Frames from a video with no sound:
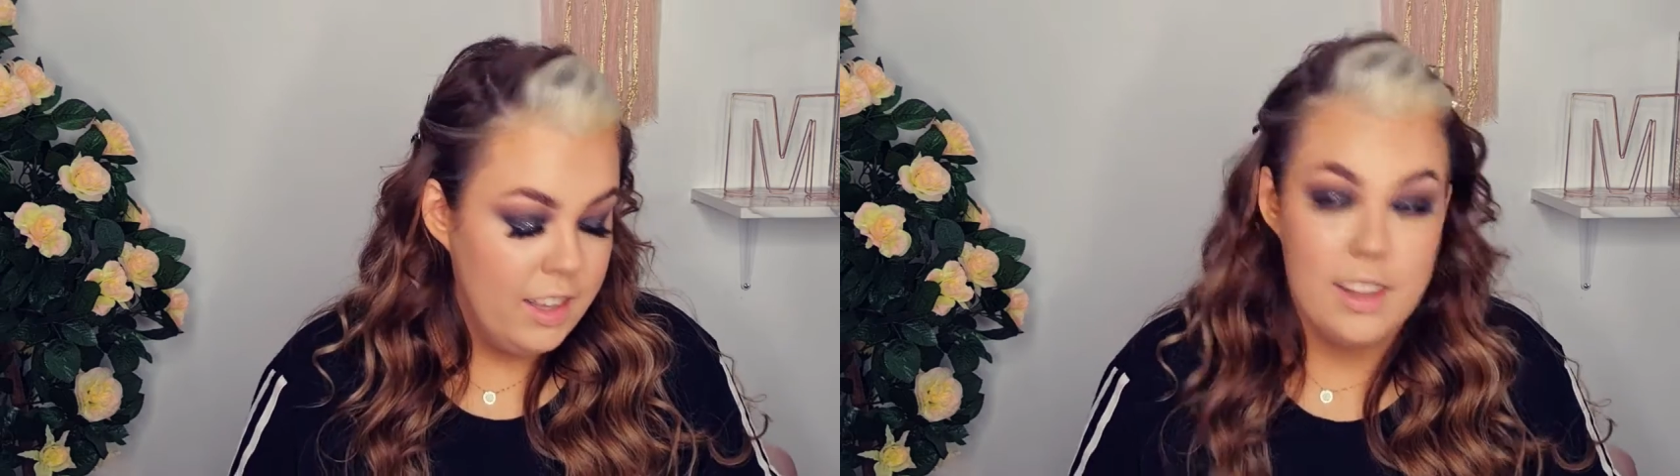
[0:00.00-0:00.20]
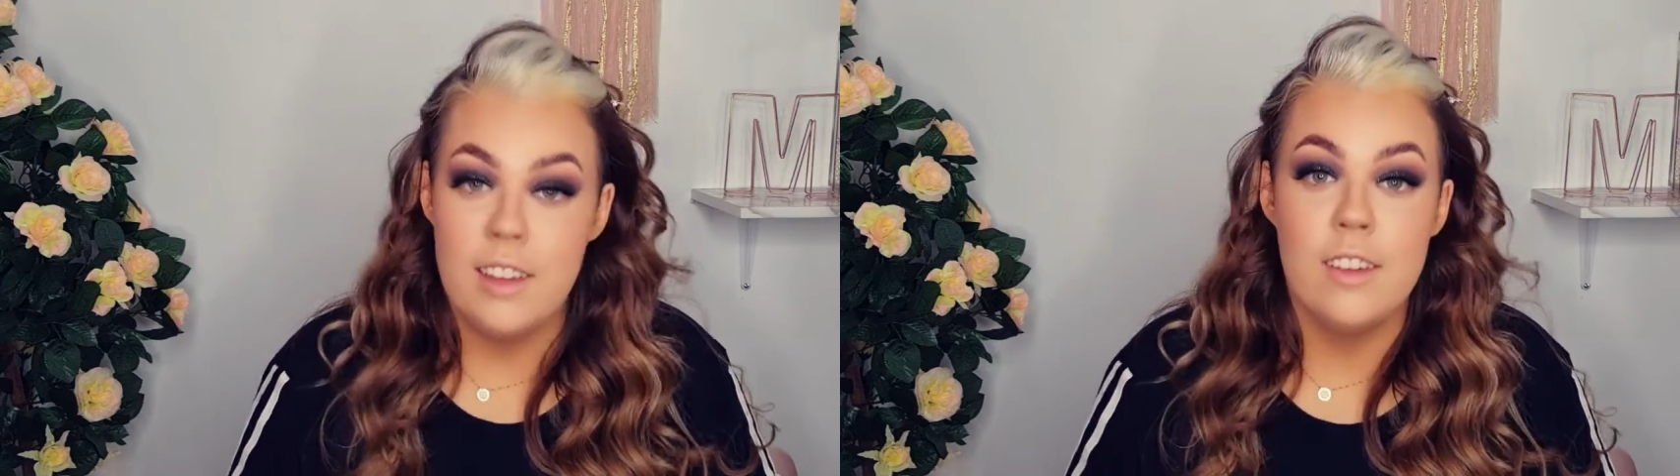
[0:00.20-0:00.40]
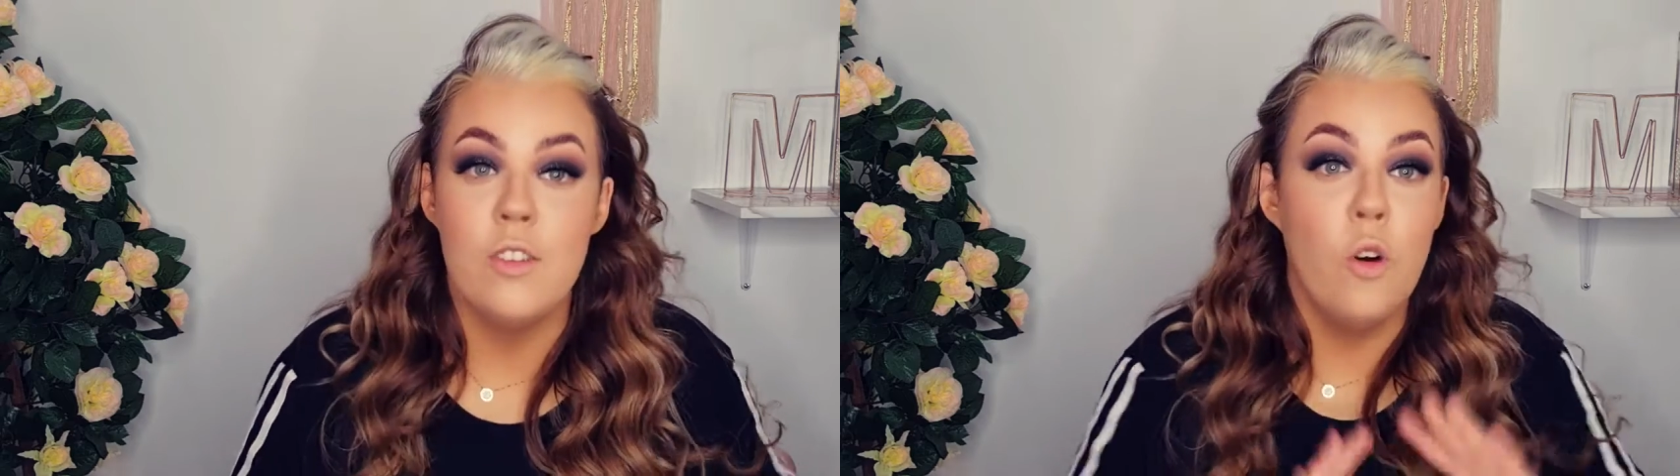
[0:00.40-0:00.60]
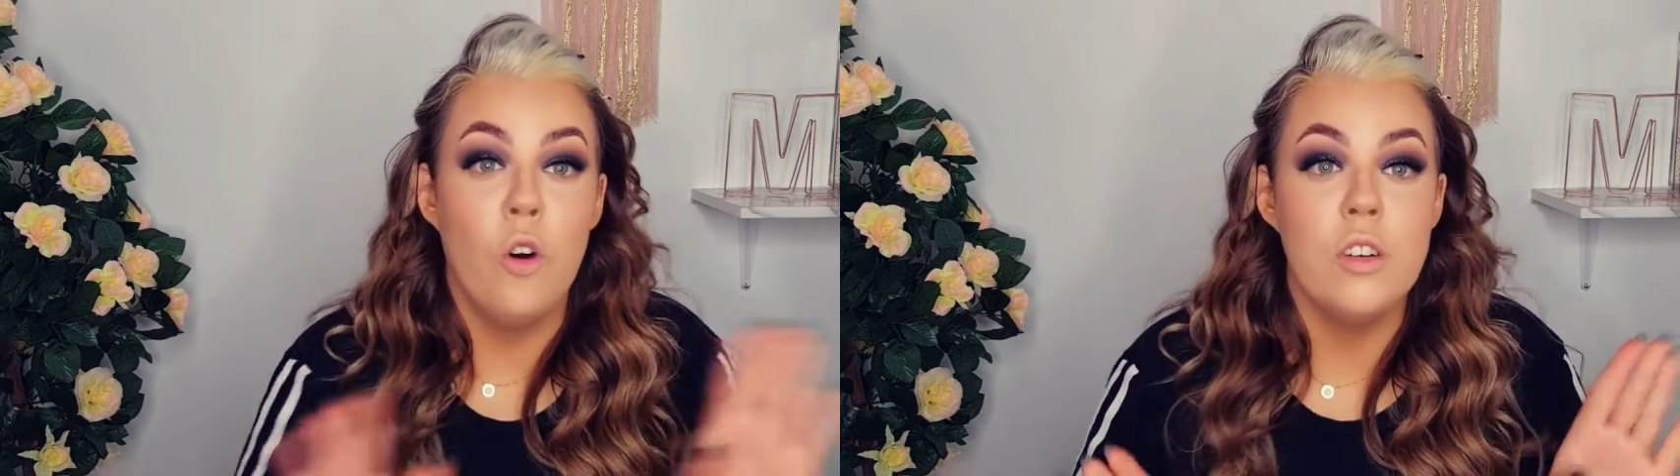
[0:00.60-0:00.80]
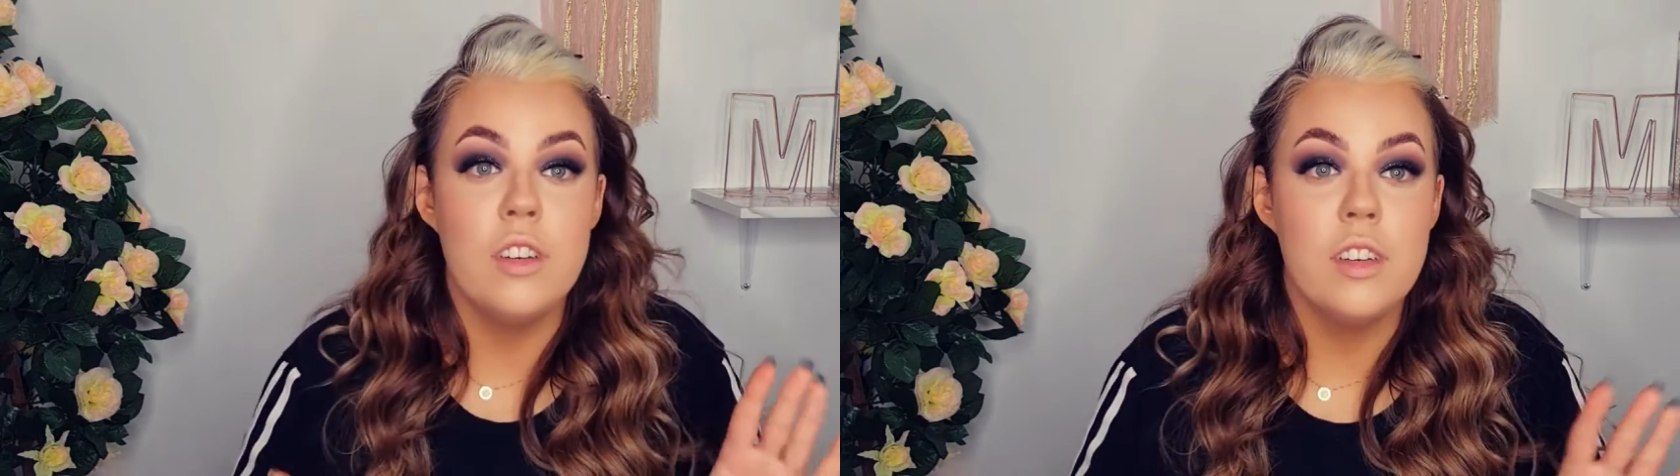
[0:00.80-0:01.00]
this is
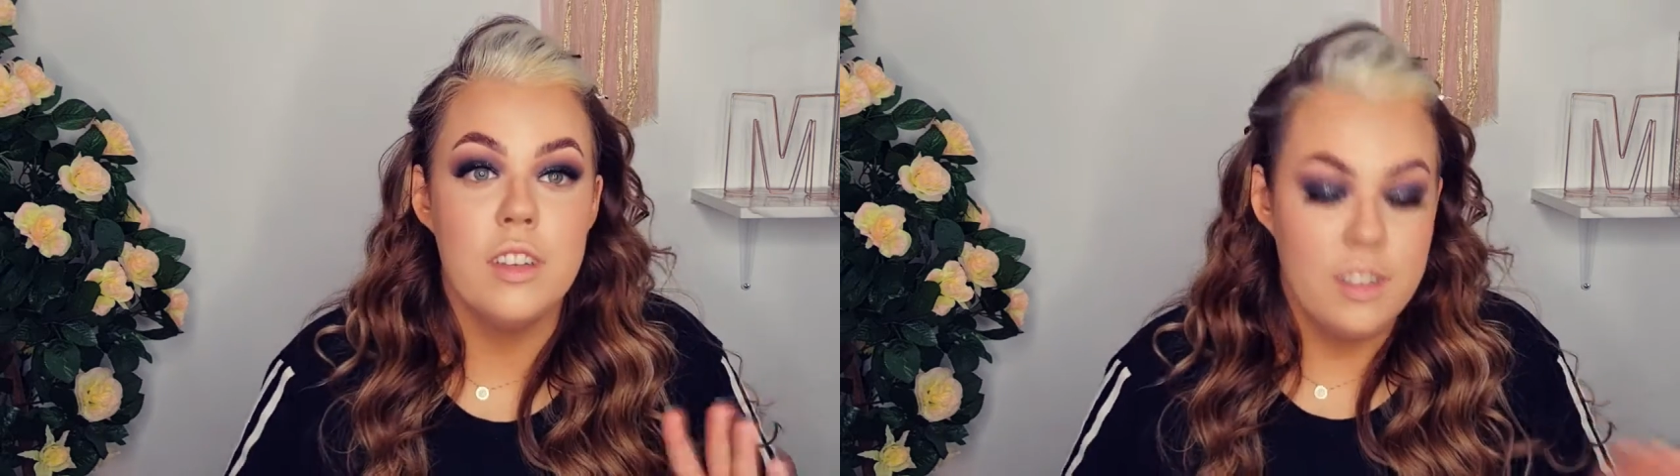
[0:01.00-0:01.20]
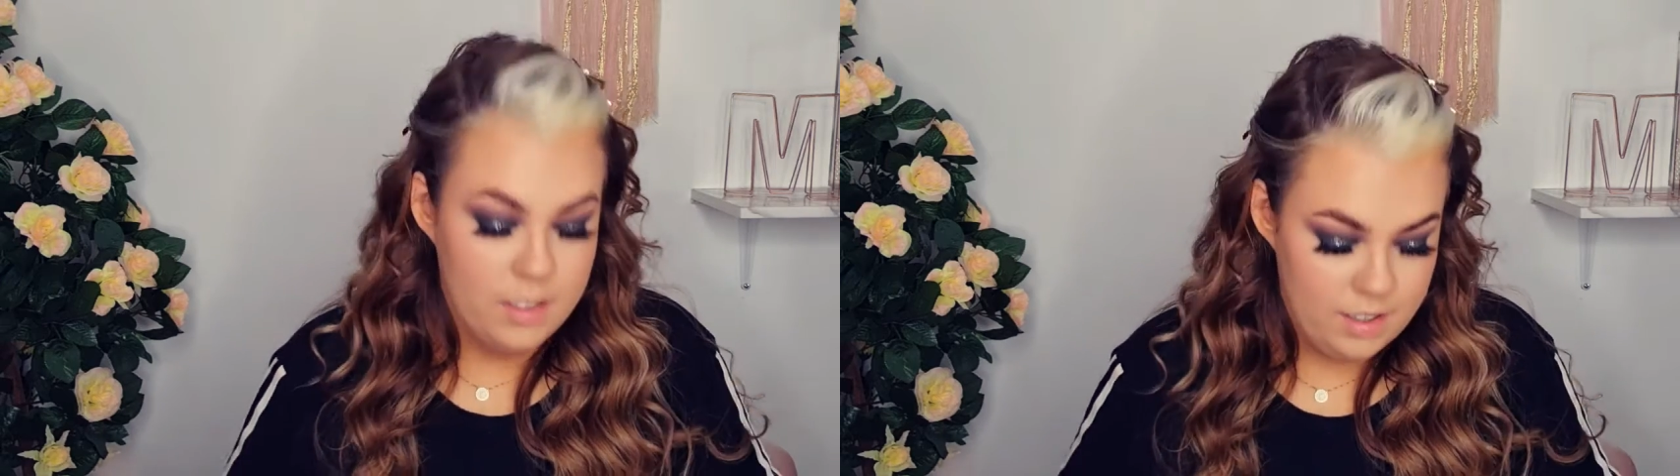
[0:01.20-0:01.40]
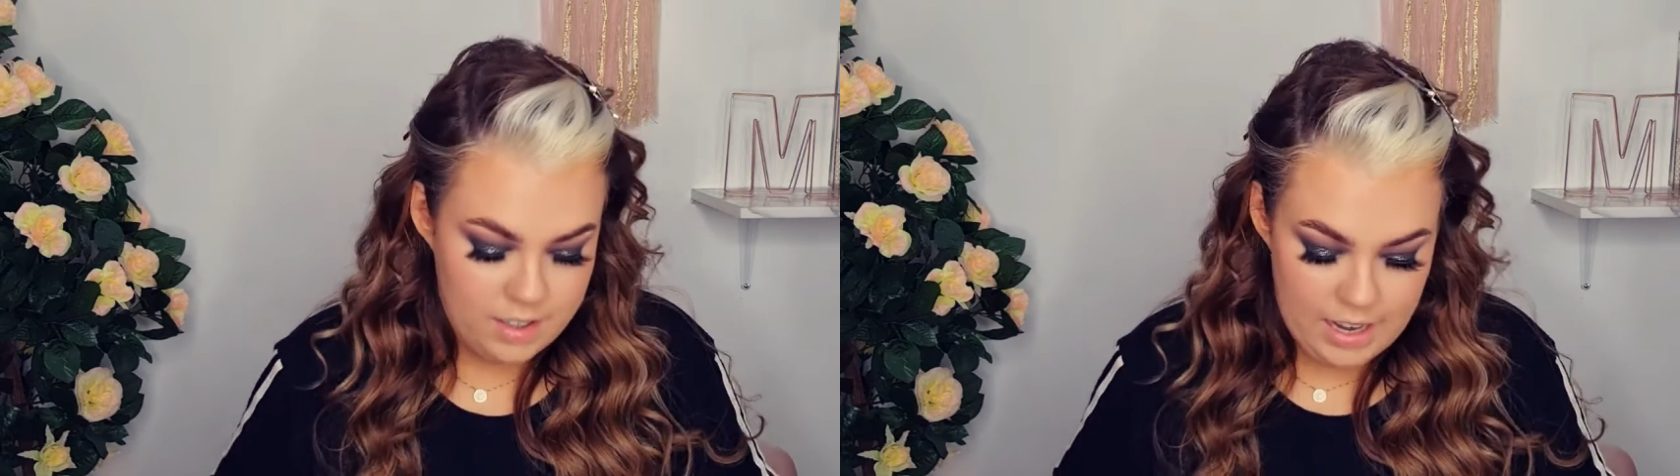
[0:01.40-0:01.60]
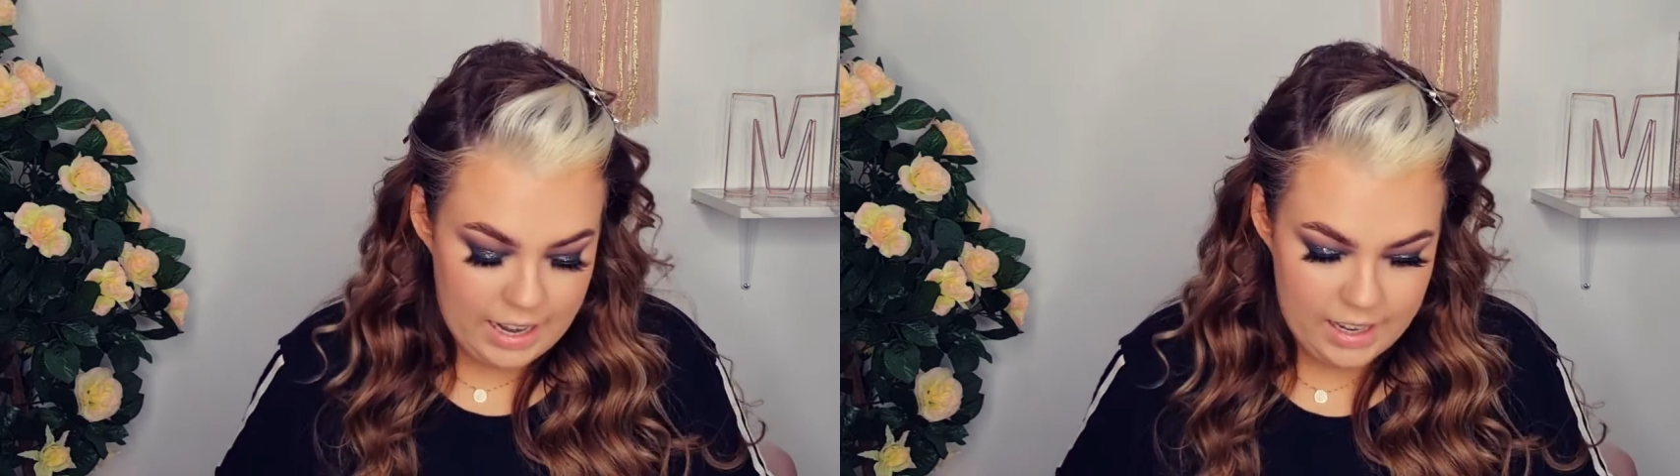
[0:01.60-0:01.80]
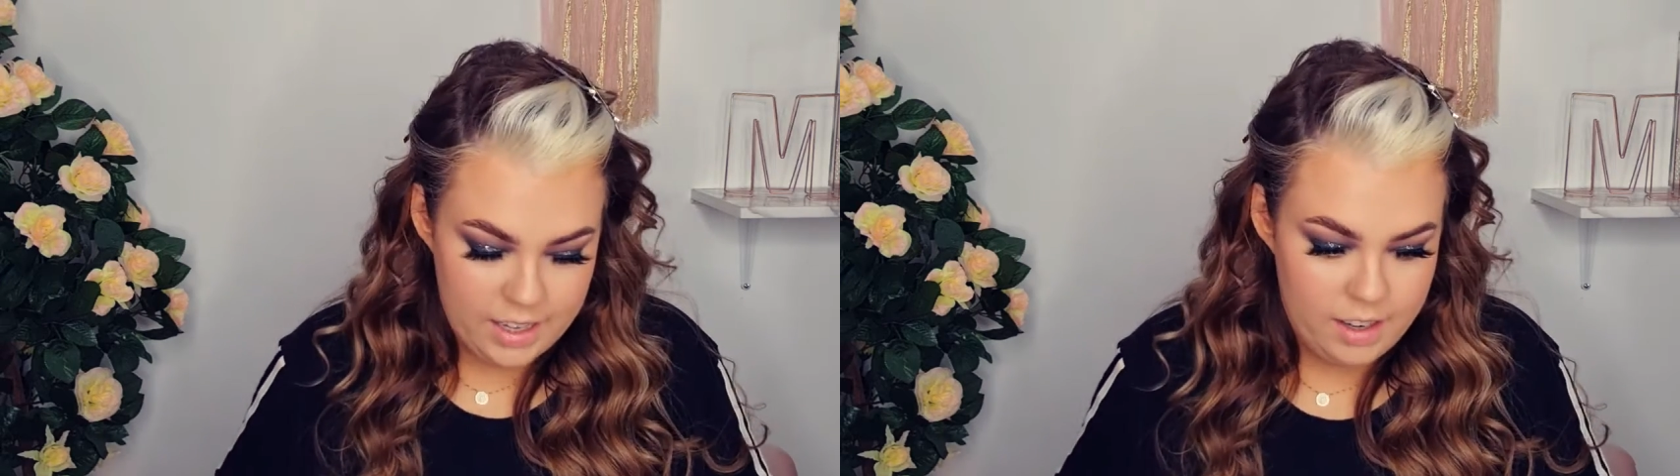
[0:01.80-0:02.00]
not
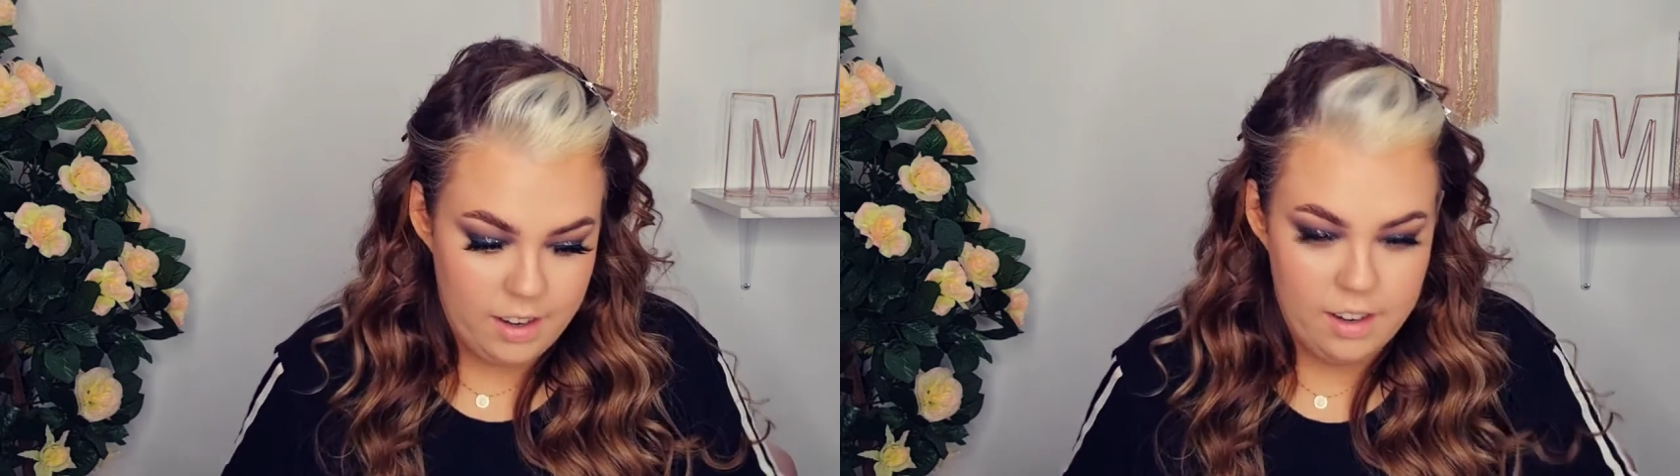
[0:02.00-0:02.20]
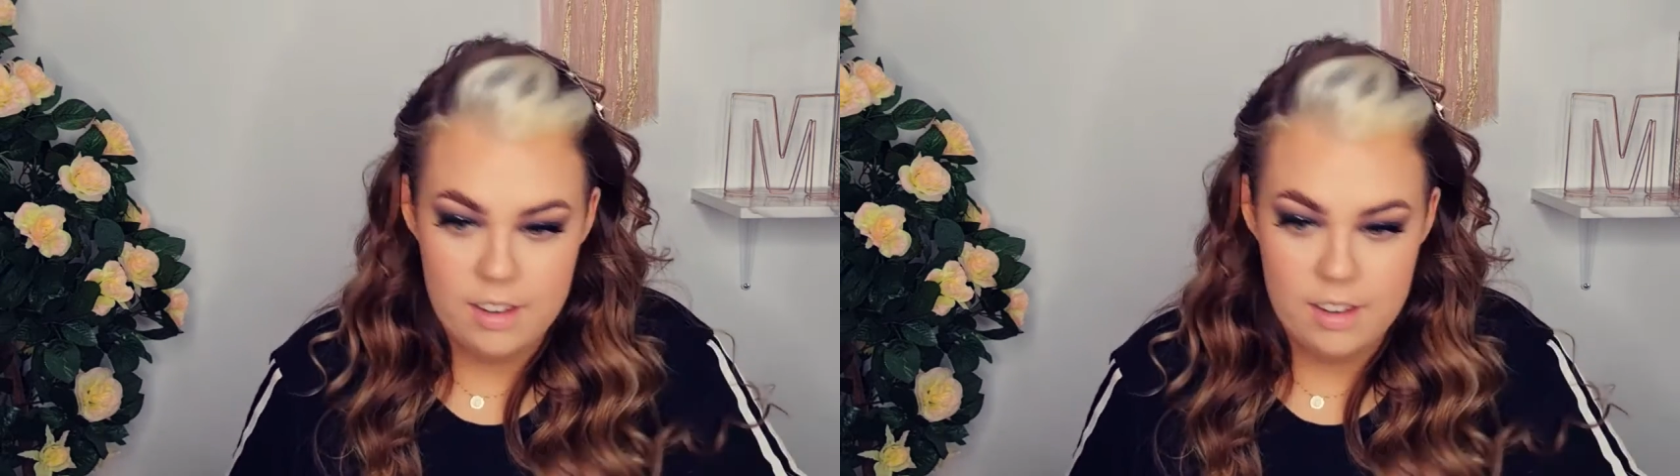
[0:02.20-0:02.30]
accurate.